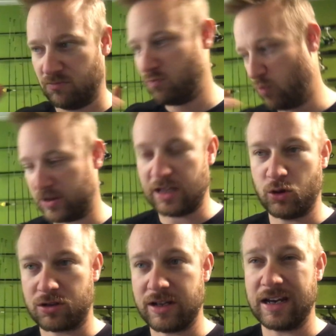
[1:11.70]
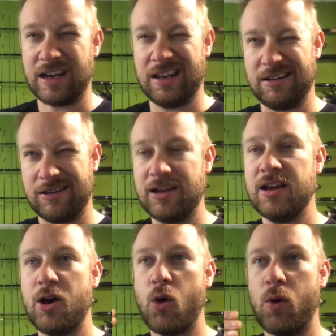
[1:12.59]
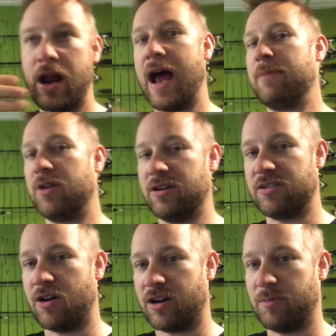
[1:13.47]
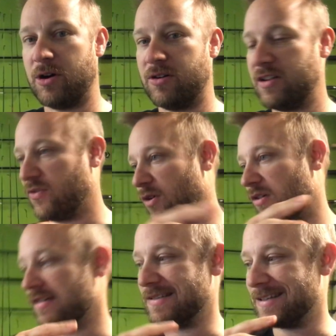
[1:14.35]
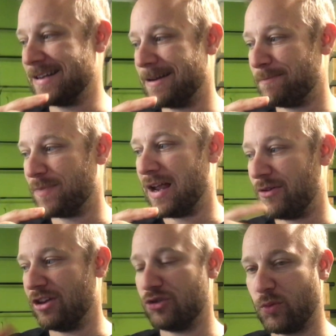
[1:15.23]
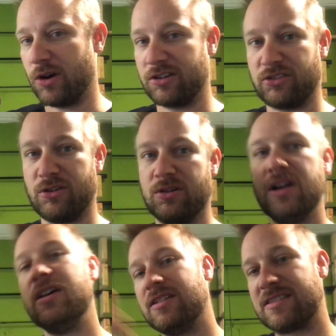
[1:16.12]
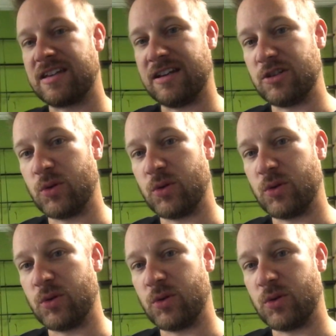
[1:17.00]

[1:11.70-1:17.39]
what they look like and what I'm going to talk about as far as like how they should work. So let's get into